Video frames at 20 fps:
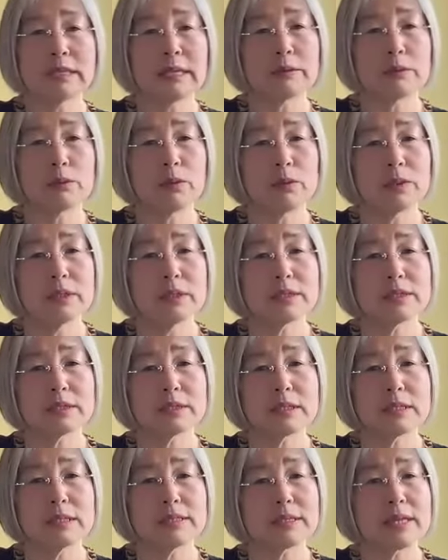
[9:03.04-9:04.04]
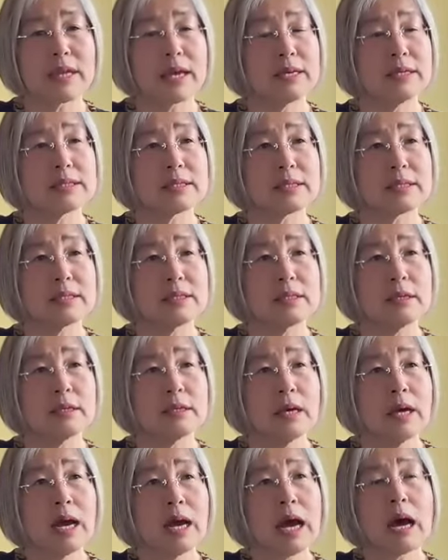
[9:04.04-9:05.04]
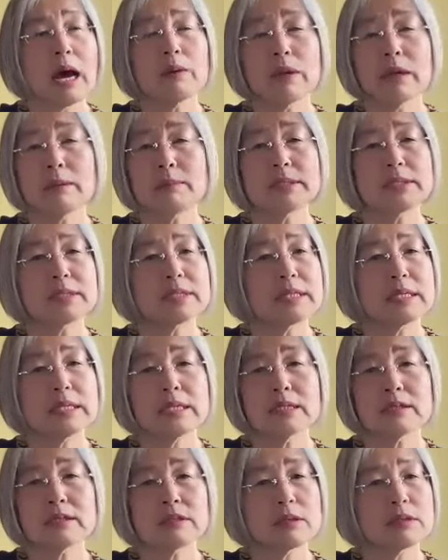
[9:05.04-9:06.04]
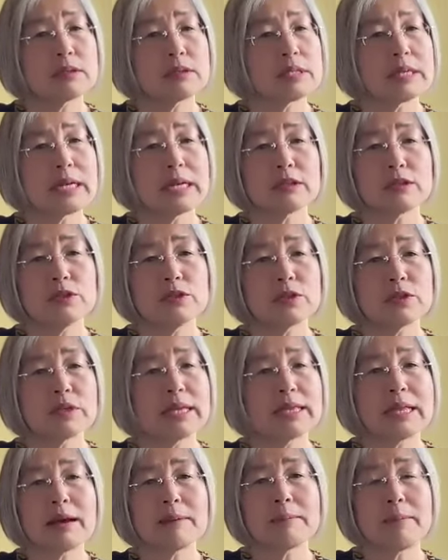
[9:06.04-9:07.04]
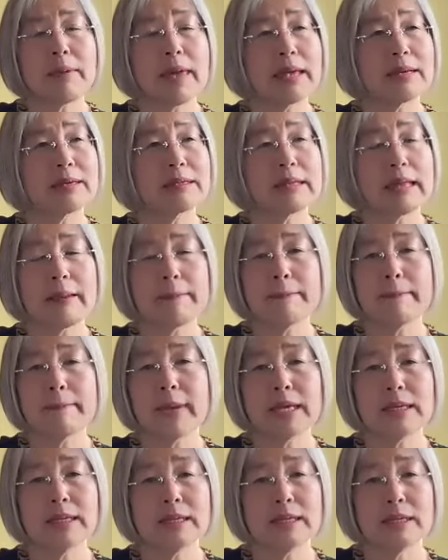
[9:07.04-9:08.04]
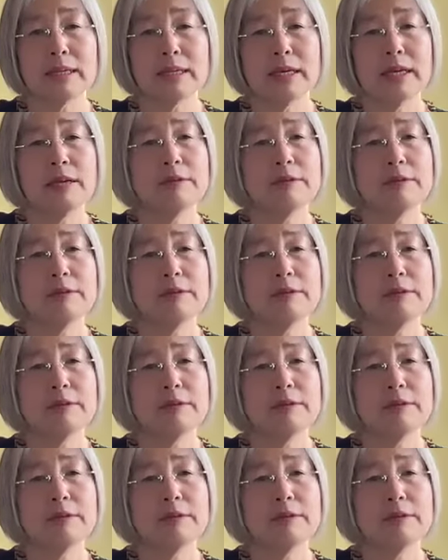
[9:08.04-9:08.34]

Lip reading: that words these days. However, still just like you cannot make that many.